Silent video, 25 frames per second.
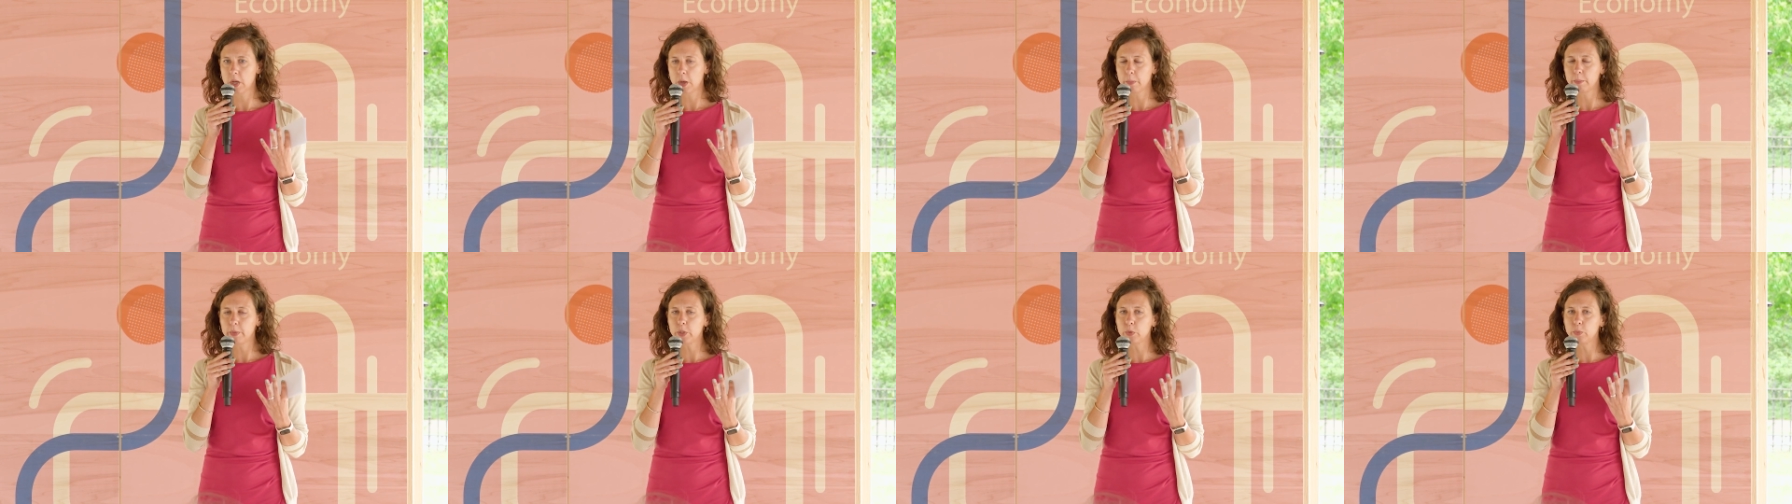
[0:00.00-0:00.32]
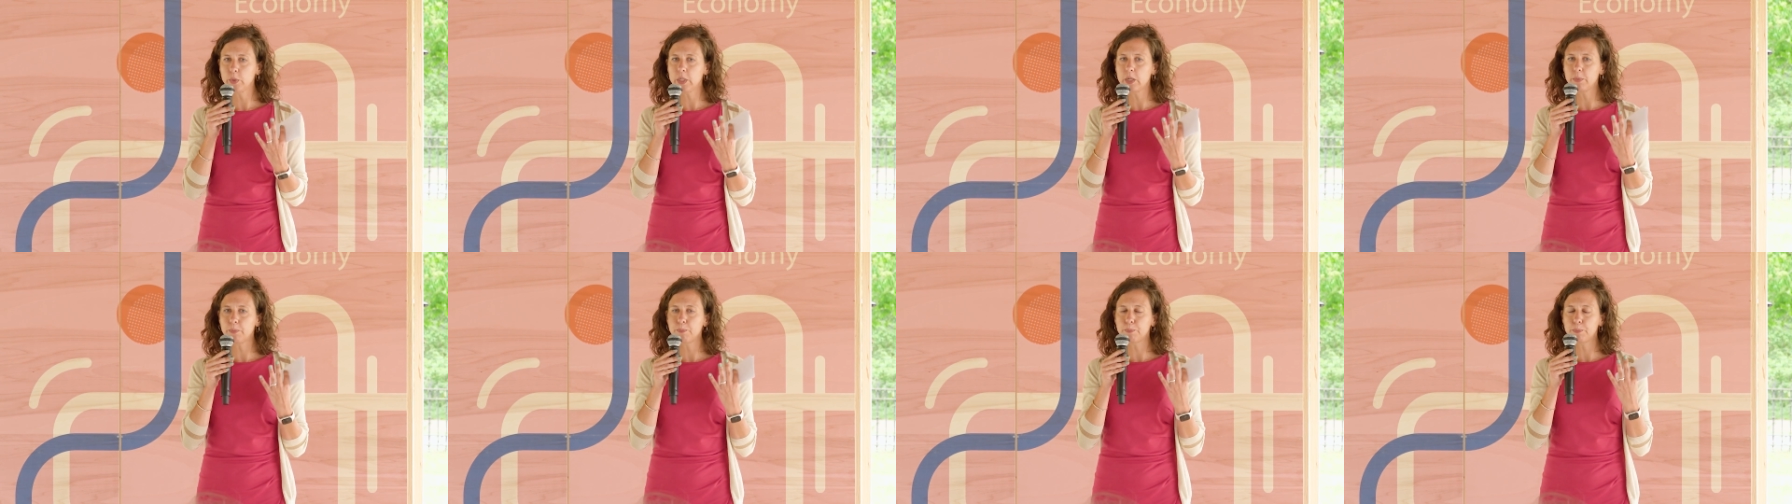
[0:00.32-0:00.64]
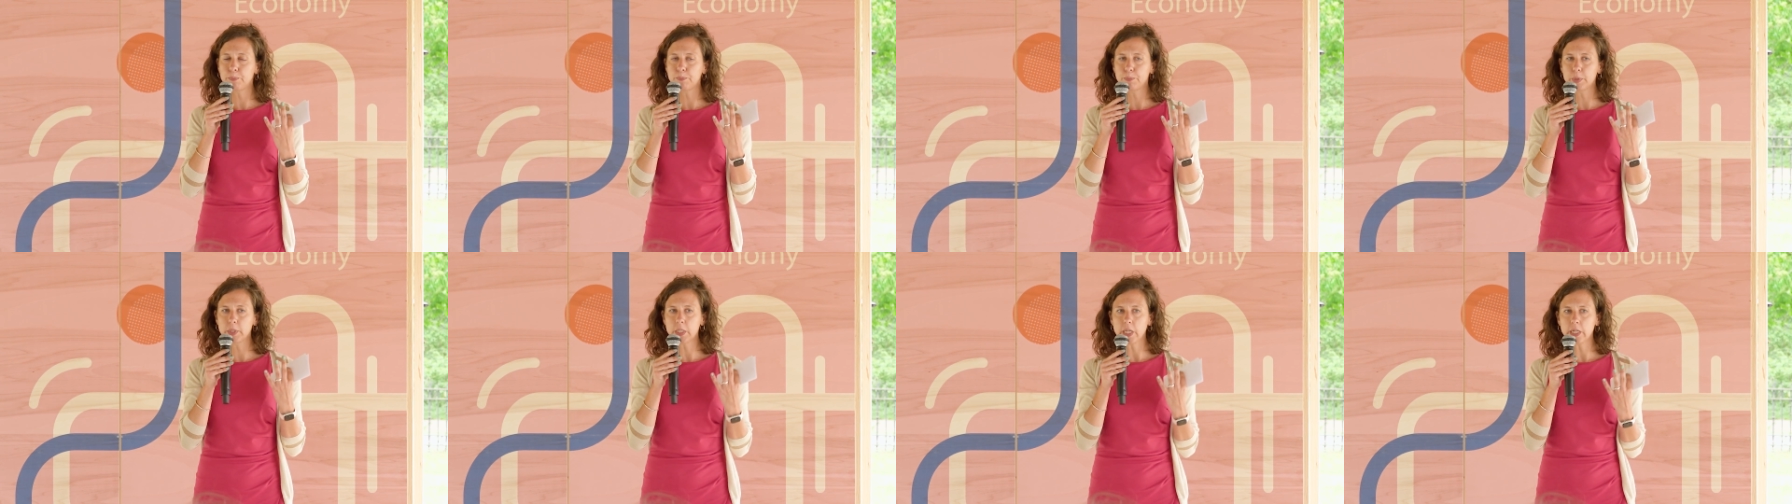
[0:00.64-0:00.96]
But with the
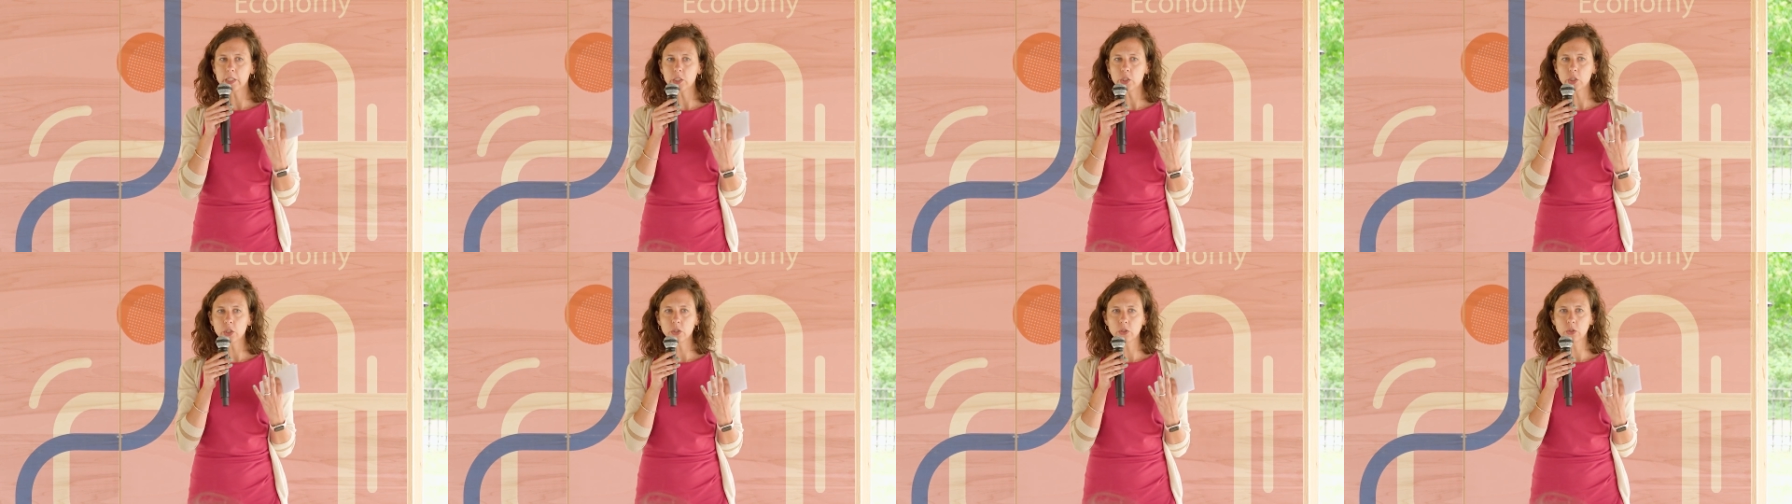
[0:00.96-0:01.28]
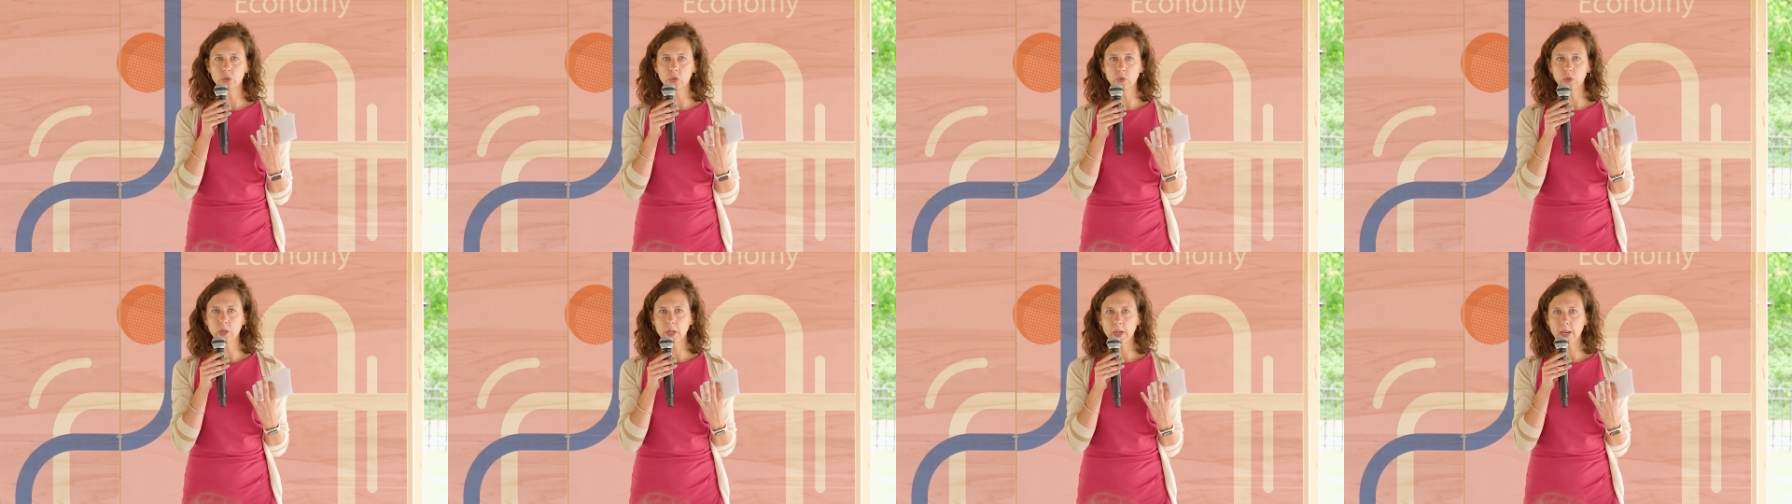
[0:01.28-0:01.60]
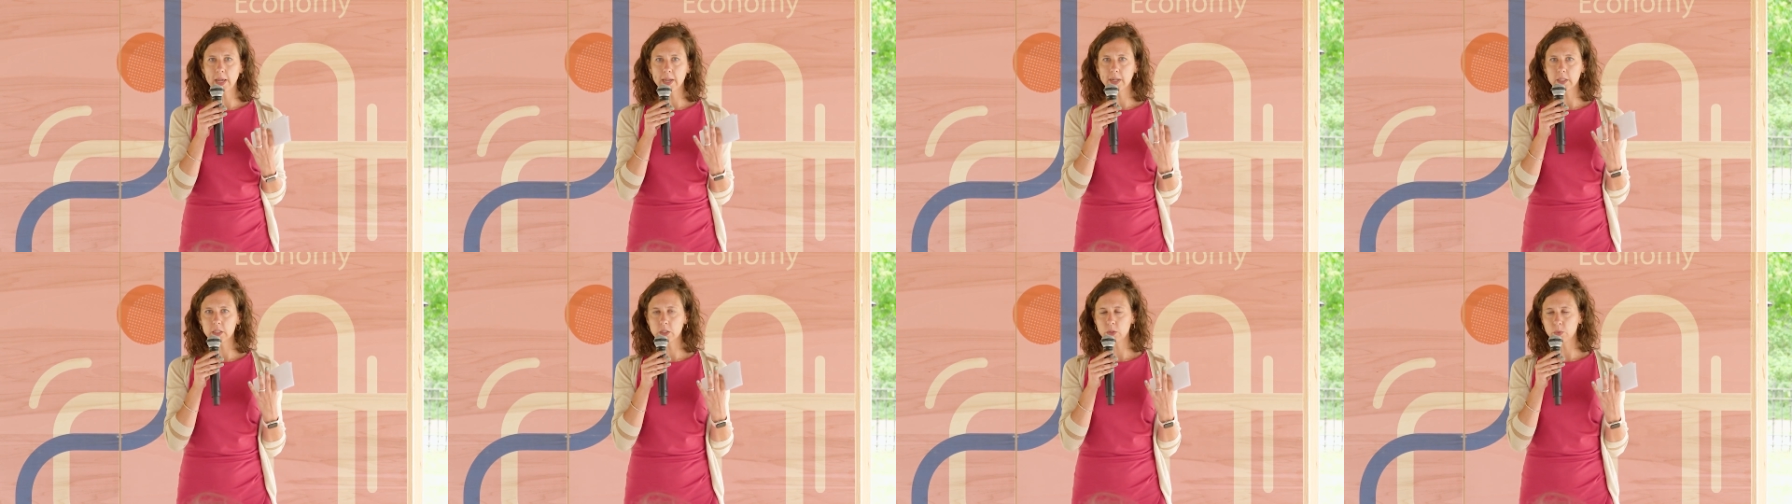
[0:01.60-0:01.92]
potential to
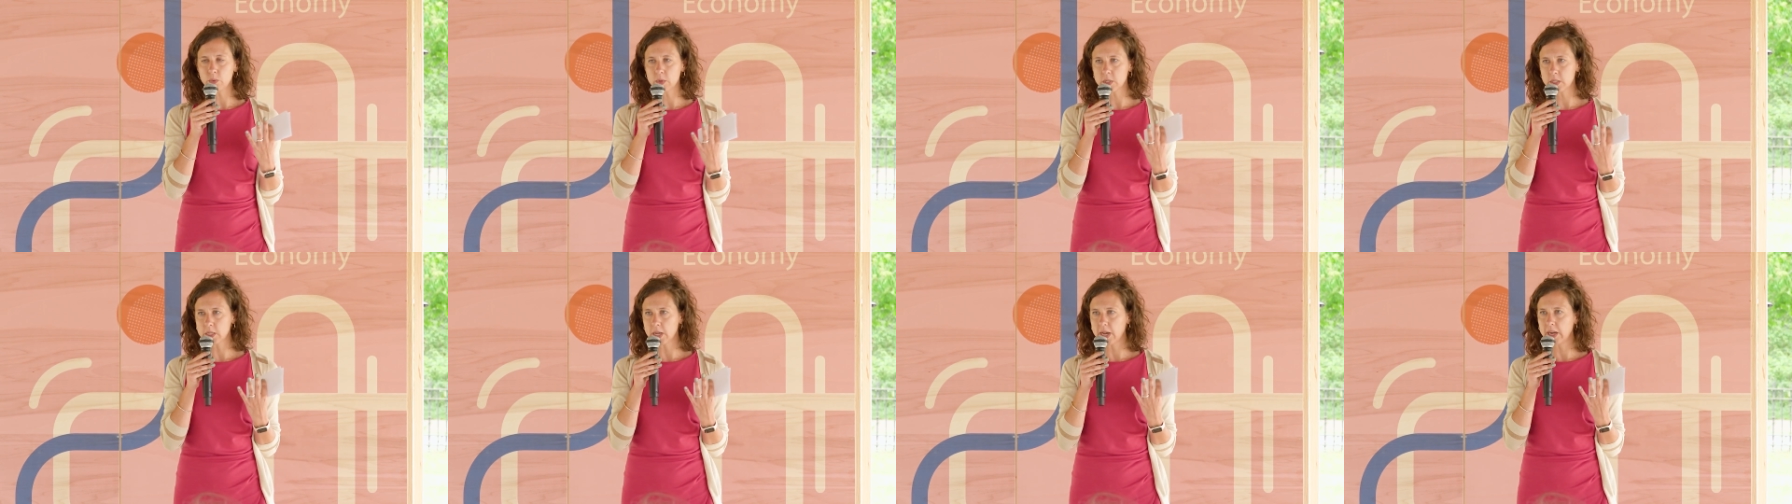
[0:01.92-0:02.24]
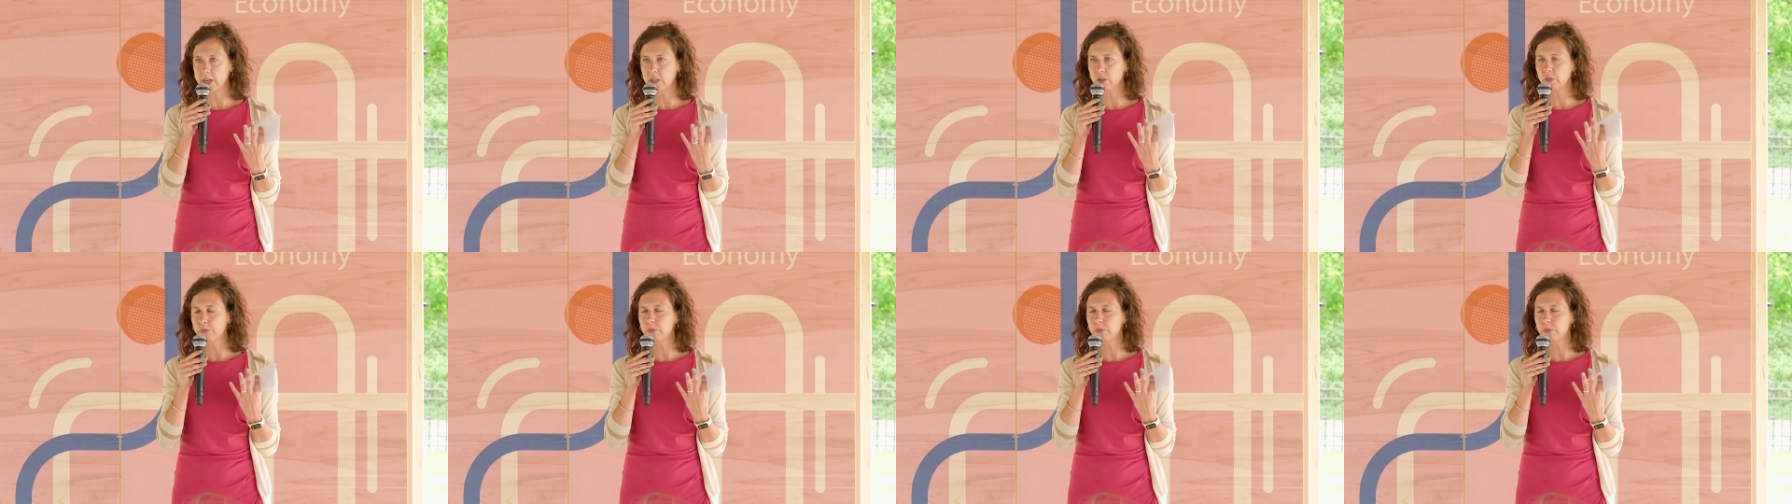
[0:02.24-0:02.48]
collect and recycle